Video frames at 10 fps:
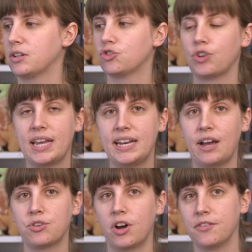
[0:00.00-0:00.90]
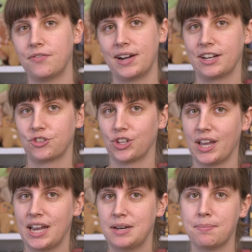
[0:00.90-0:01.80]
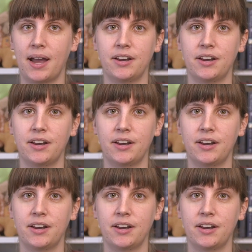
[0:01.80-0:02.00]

Striking Out on Financial Aid by